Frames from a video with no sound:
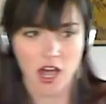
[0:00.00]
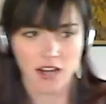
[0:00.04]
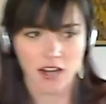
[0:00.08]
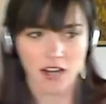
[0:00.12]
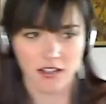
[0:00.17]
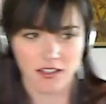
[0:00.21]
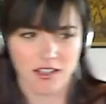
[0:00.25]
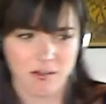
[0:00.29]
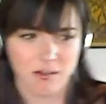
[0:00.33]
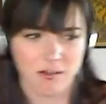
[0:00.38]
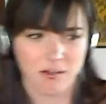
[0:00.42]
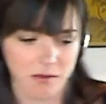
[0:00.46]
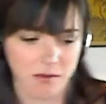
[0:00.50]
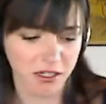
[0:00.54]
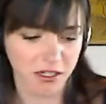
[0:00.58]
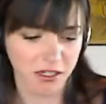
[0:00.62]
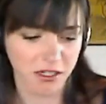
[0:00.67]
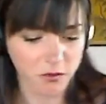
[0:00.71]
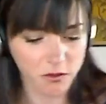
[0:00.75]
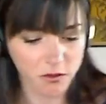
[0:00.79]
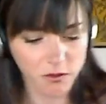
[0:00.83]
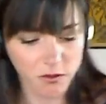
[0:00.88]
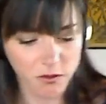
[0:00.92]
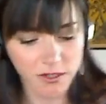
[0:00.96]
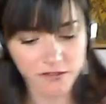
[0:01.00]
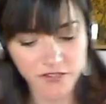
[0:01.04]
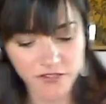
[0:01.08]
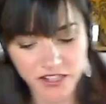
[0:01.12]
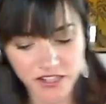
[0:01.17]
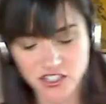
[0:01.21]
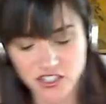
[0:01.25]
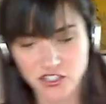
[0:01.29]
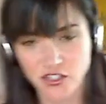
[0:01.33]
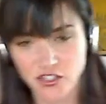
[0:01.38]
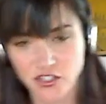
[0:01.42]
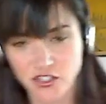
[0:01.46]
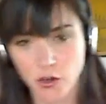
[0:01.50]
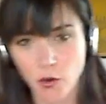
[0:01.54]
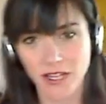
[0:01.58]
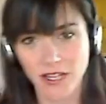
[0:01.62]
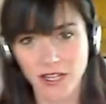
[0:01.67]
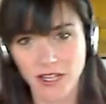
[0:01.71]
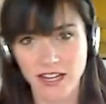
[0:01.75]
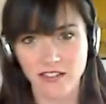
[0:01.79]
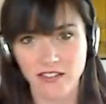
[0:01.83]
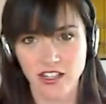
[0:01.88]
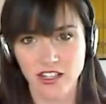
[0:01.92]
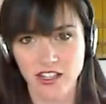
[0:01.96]
A lot of people yeah. are like, well, what if I just don't
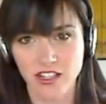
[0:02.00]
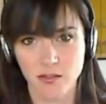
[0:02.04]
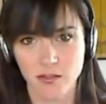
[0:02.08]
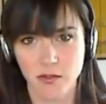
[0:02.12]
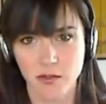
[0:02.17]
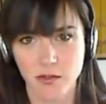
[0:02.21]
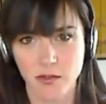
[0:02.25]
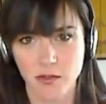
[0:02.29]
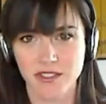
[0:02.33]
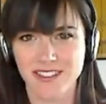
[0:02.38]
like vegetables?